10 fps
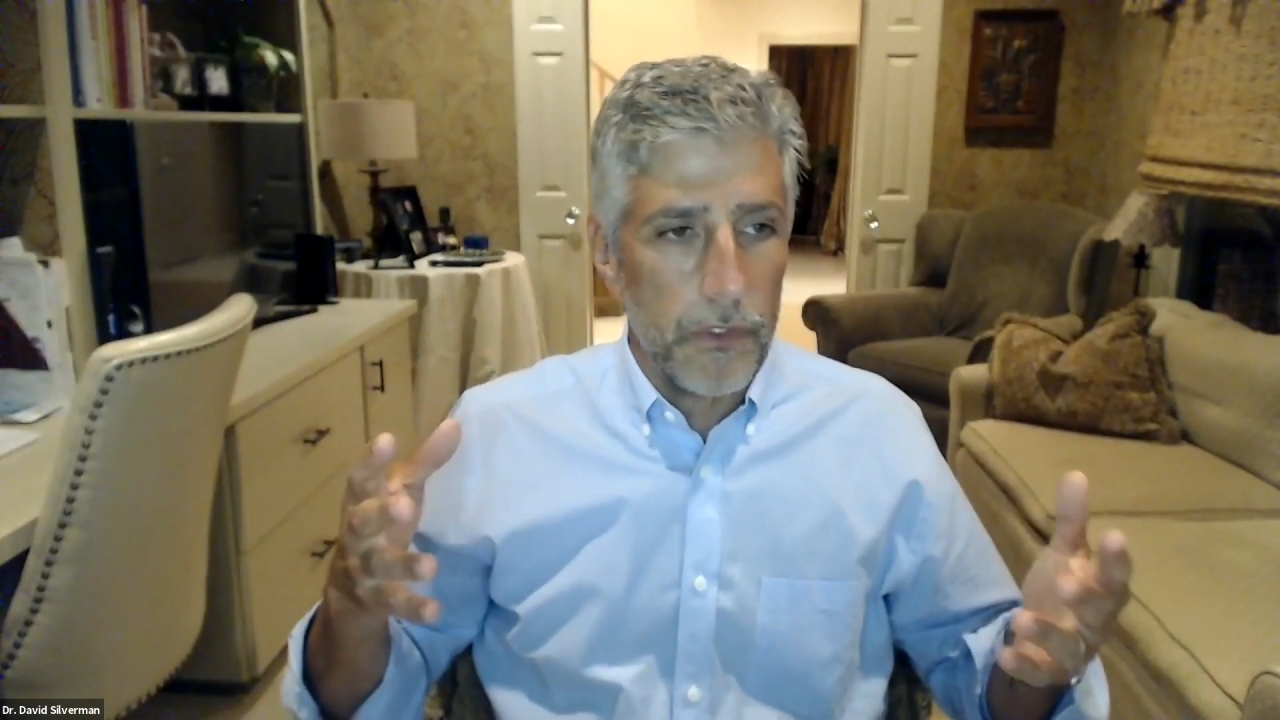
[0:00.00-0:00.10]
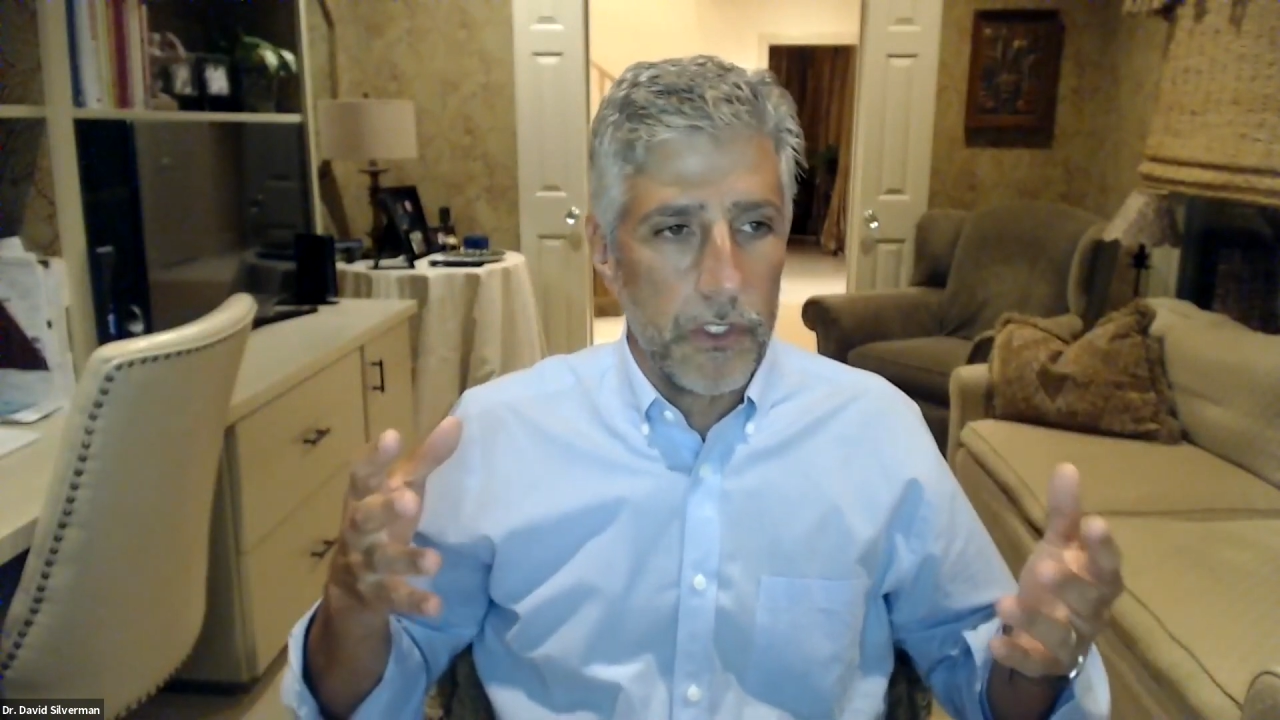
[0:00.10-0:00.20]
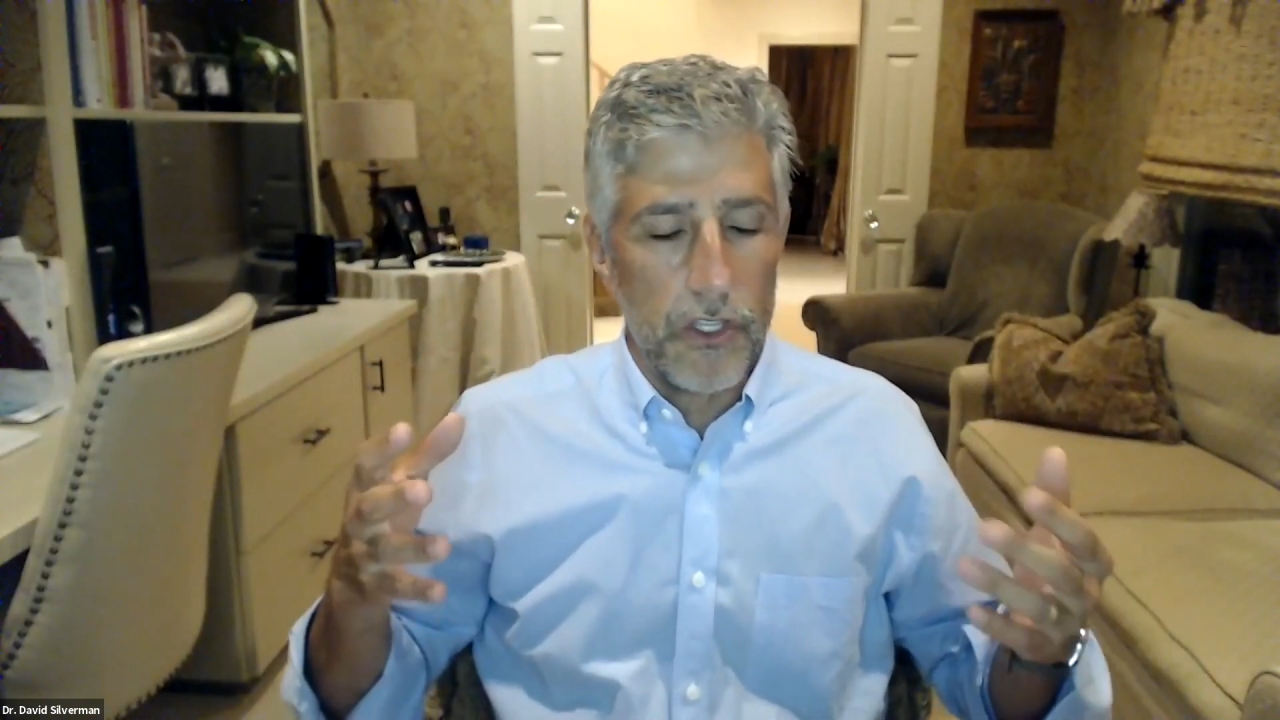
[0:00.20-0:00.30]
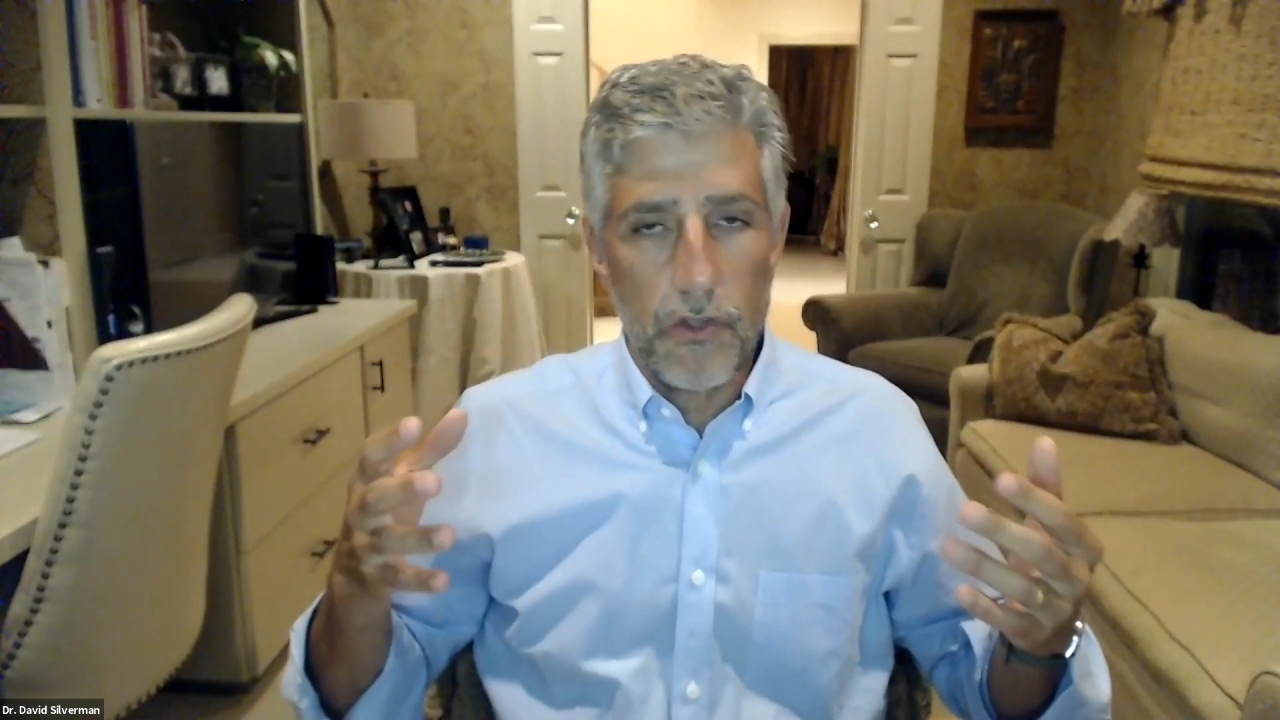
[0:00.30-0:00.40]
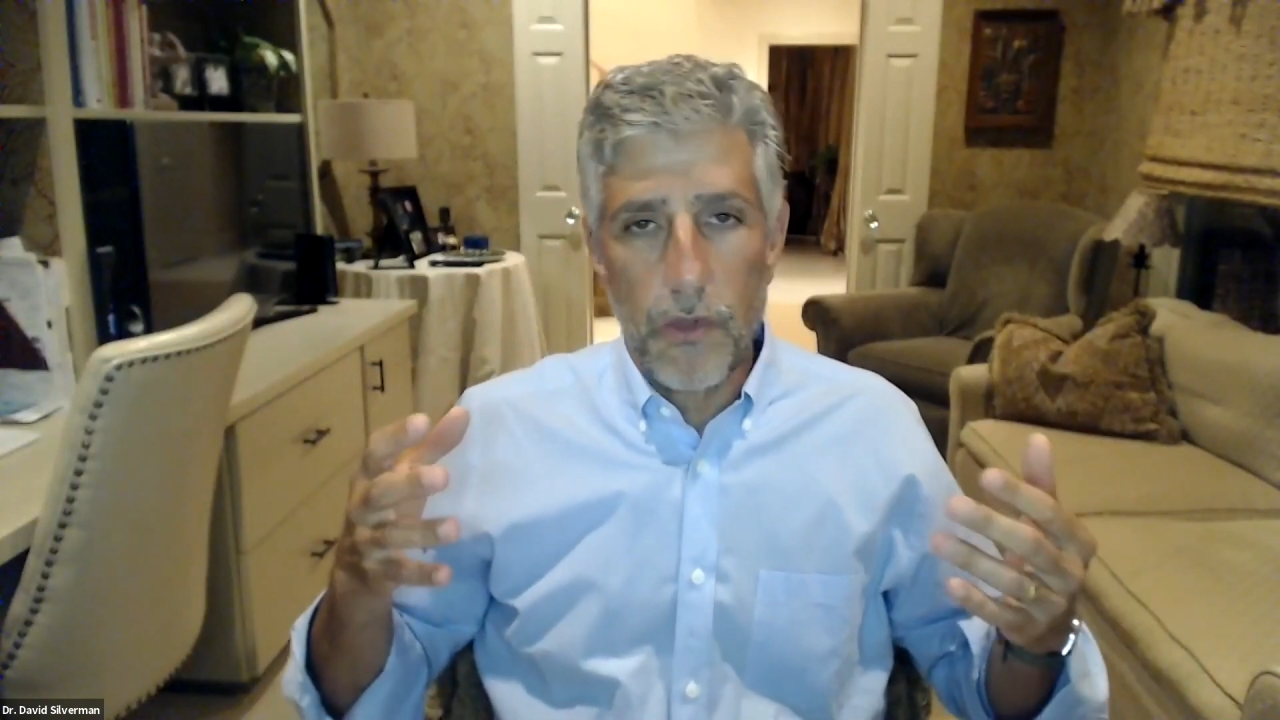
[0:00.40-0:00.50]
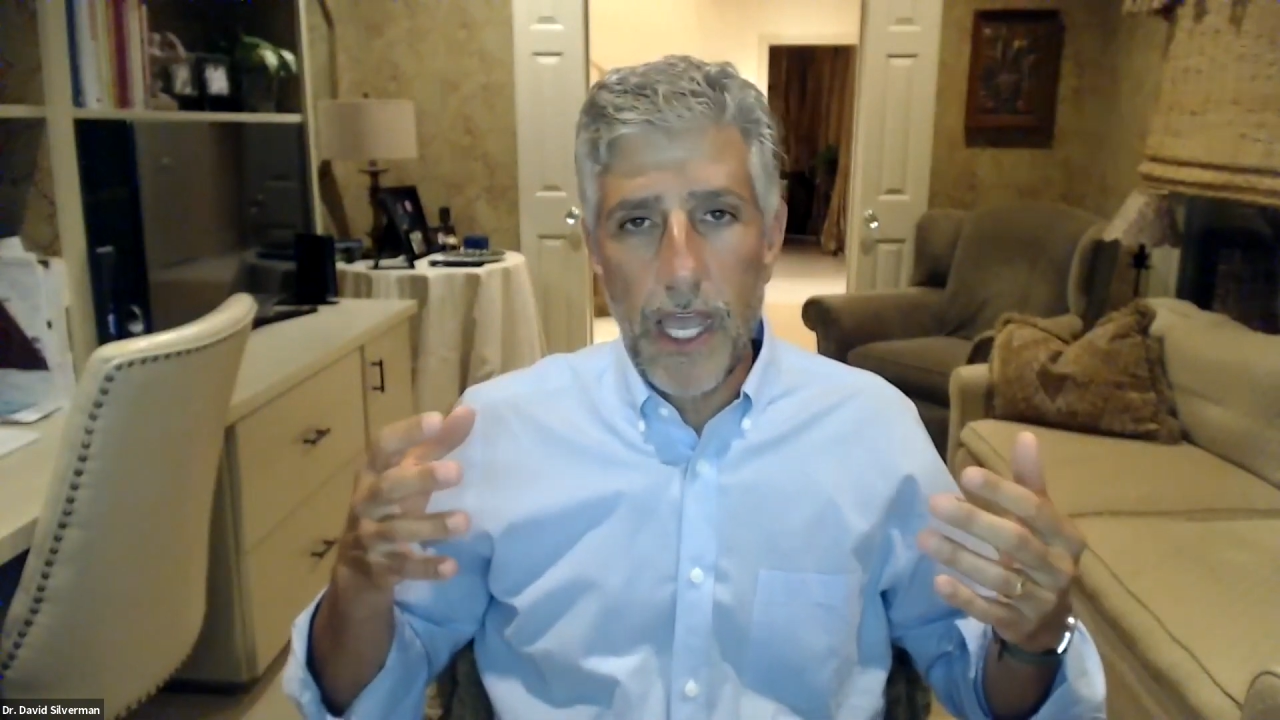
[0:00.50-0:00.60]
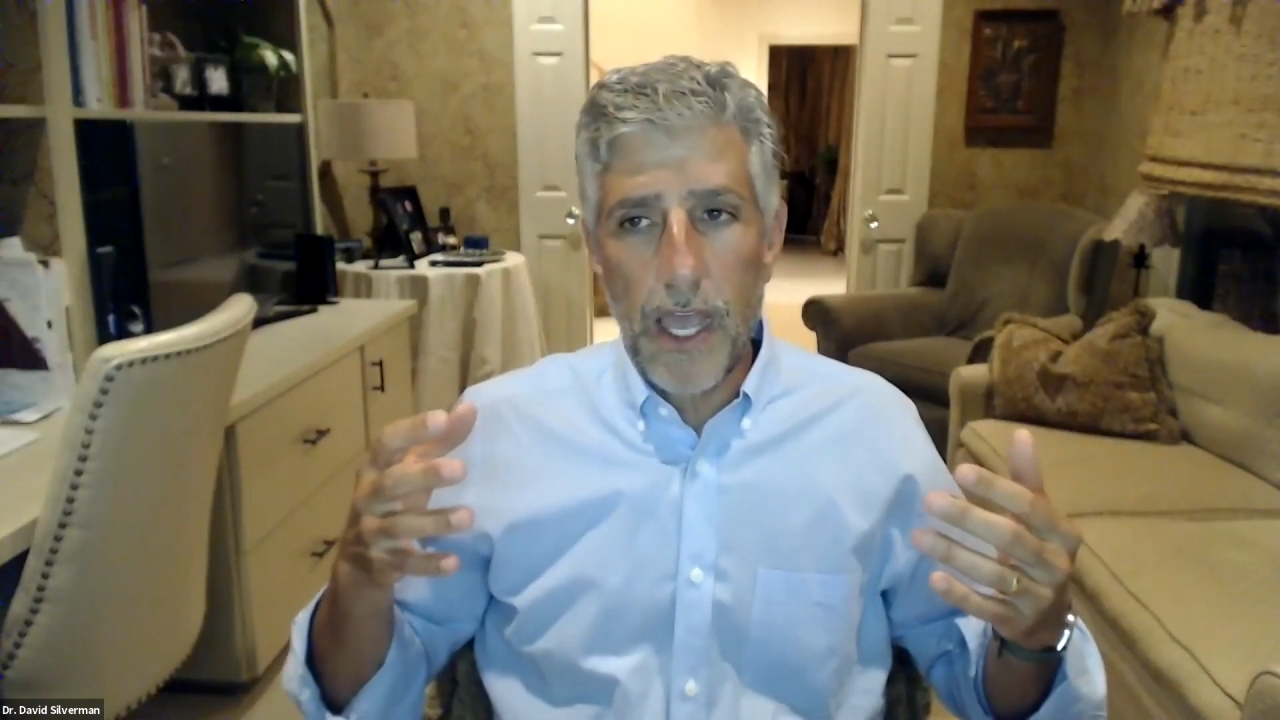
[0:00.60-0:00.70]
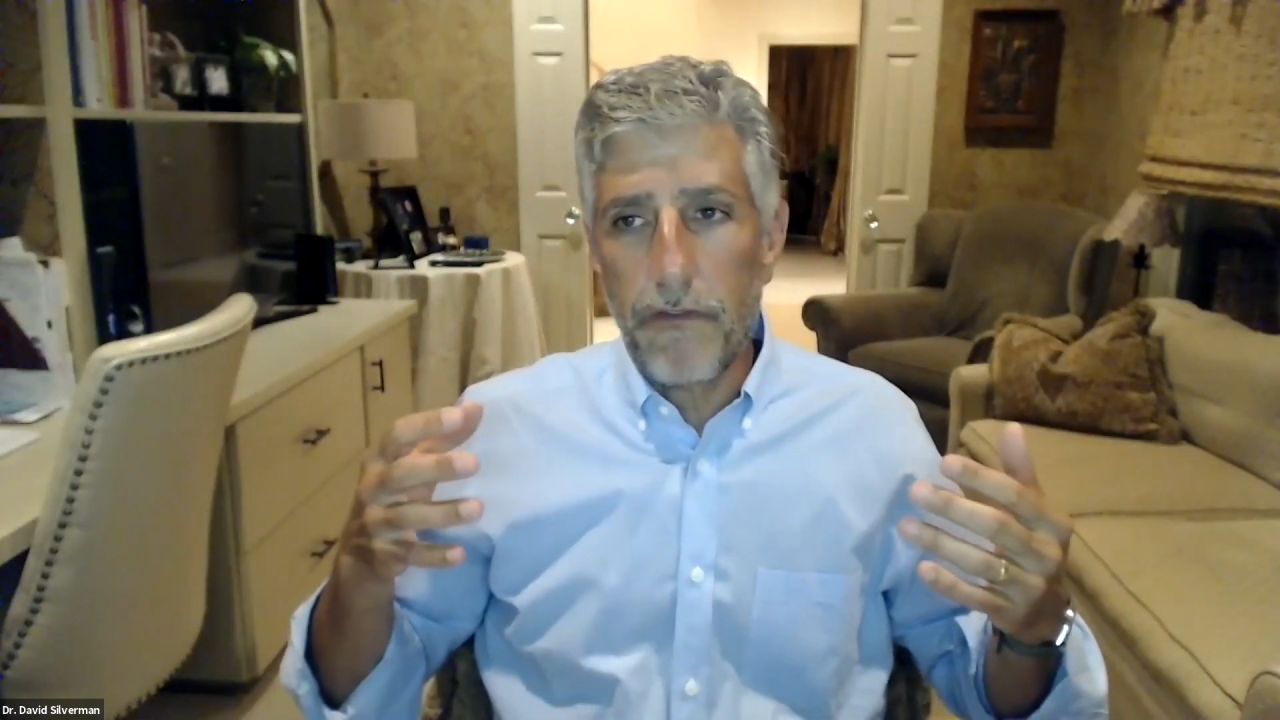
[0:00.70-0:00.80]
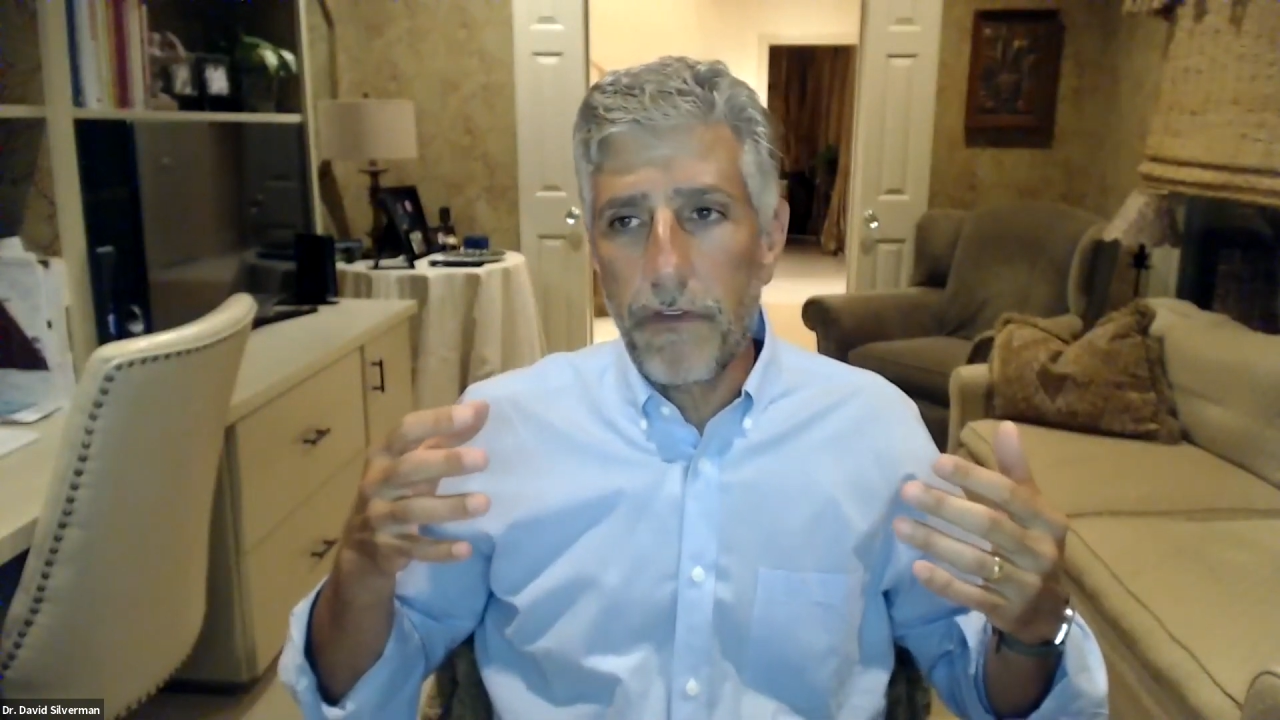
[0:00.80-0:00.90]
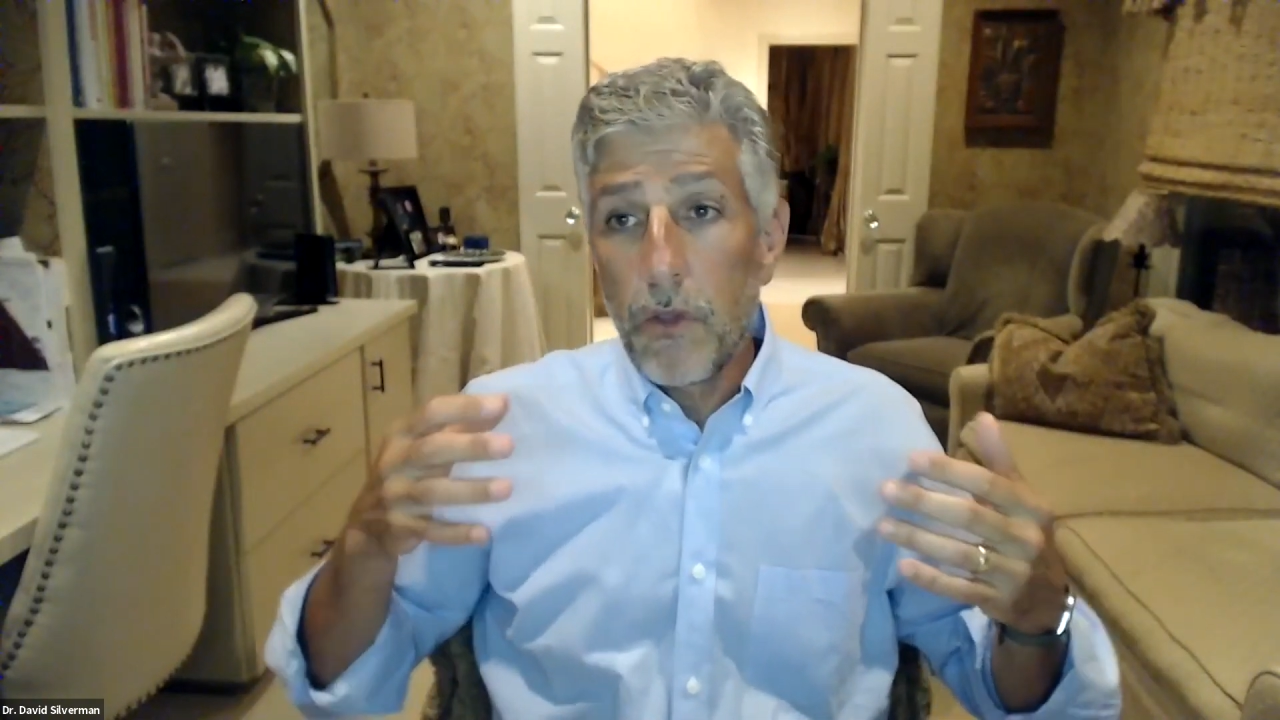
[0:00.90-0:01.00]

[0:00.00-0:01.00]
Do you have